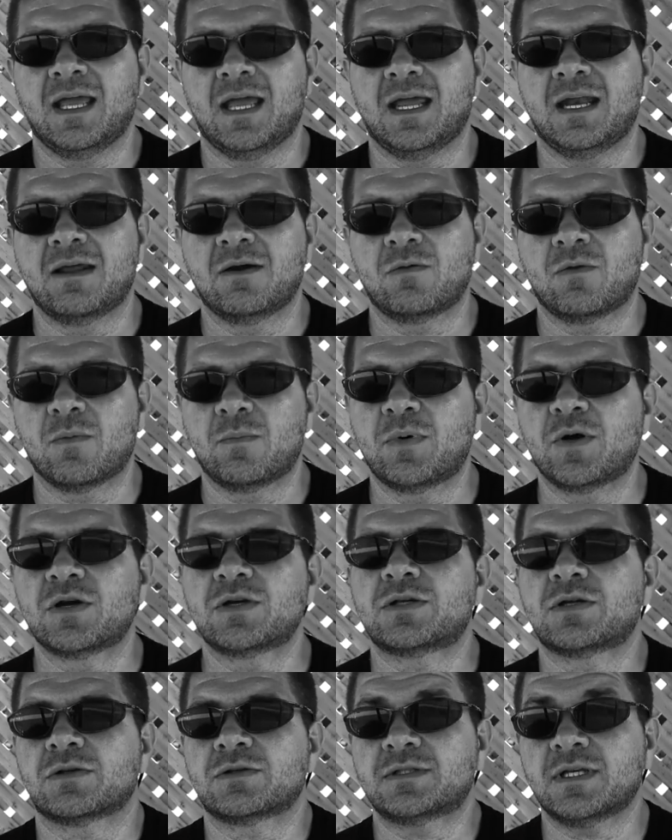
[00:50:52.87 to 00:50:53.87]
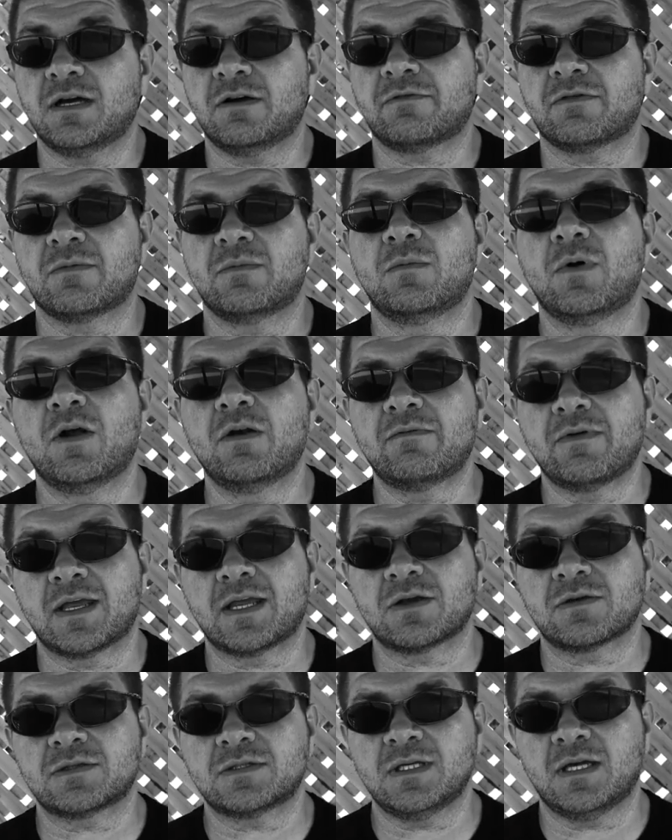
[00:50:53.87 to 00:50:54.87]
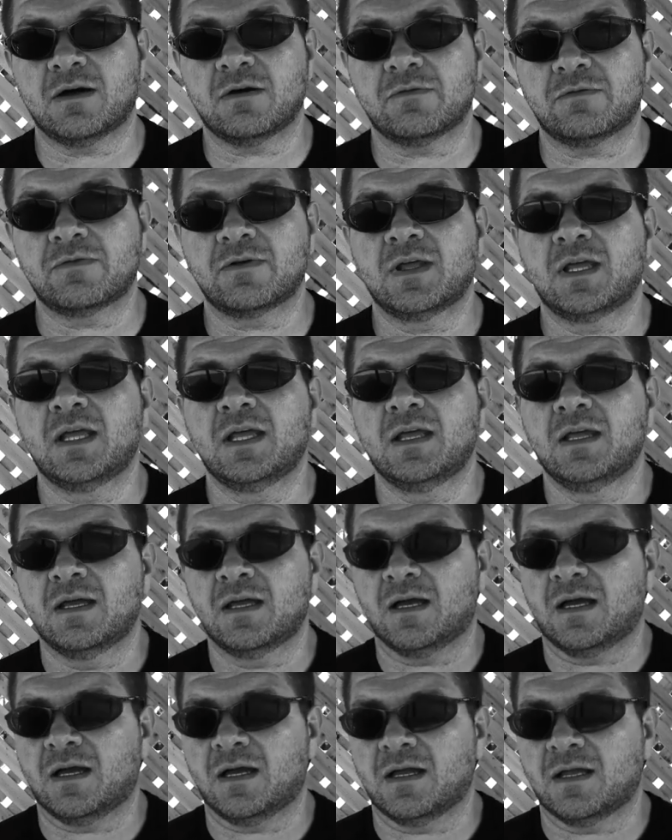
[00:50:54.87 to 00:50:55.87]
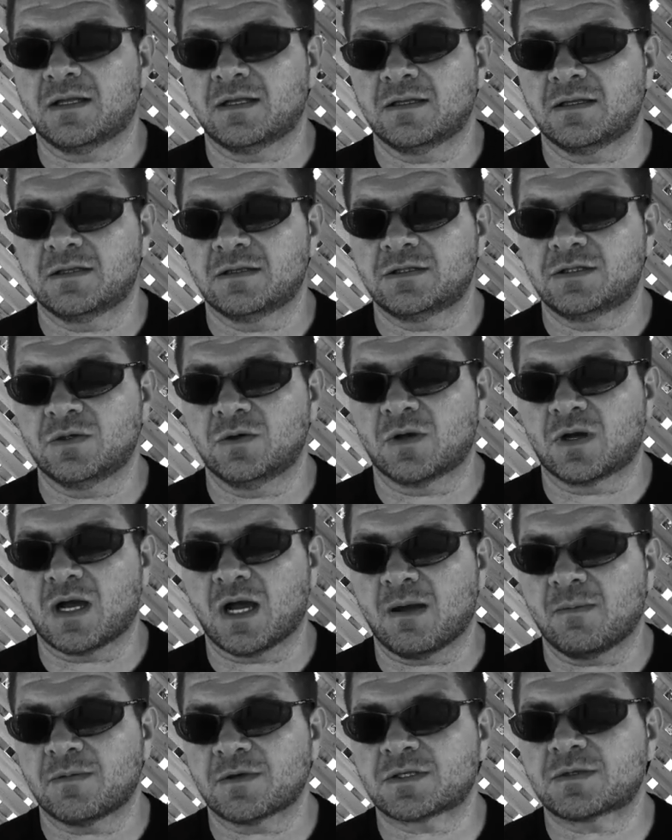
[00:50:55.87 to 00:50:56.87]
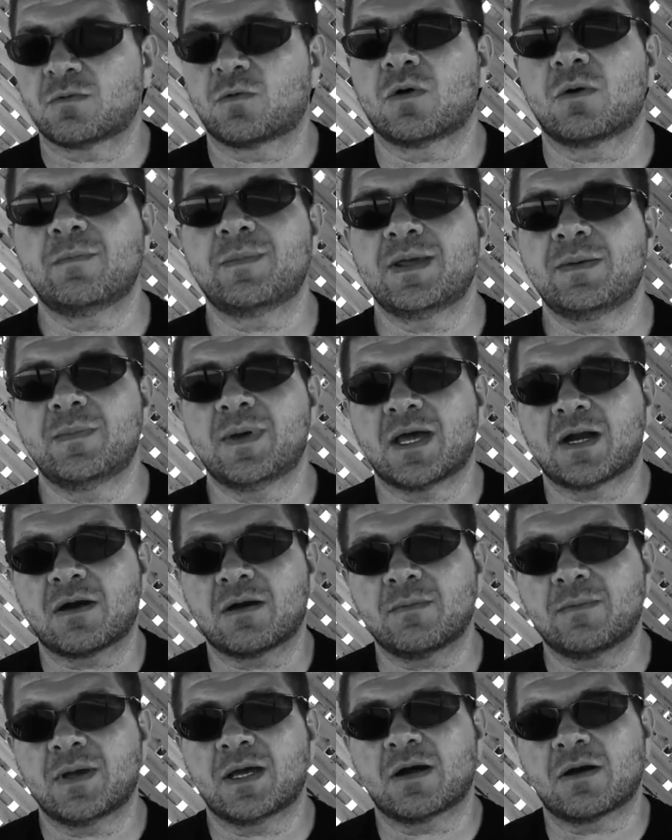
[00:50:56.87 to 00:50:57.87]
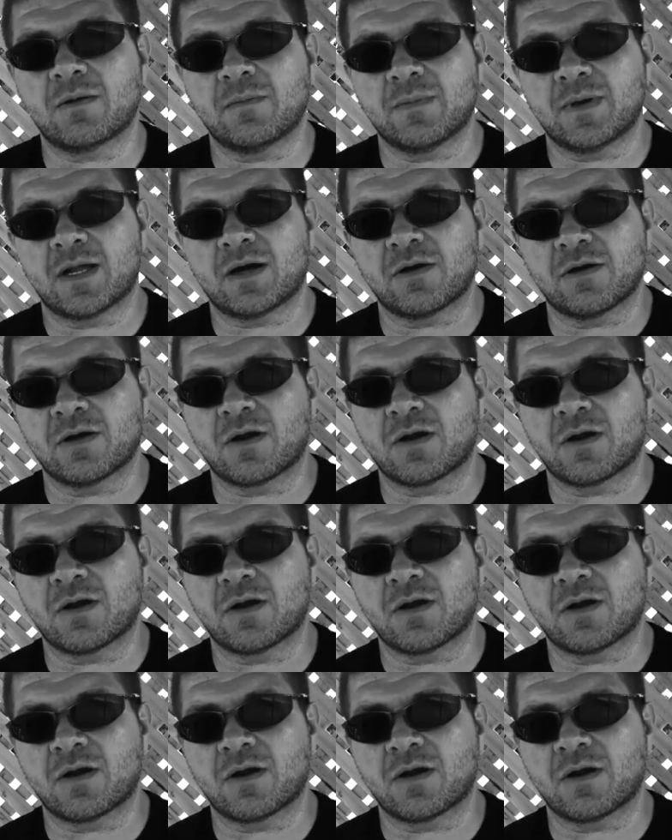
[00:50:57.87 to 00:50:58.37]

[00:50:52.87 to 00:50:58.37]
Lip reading: and it will push yourself and motivate yourself to accomplish more and be better and better and better.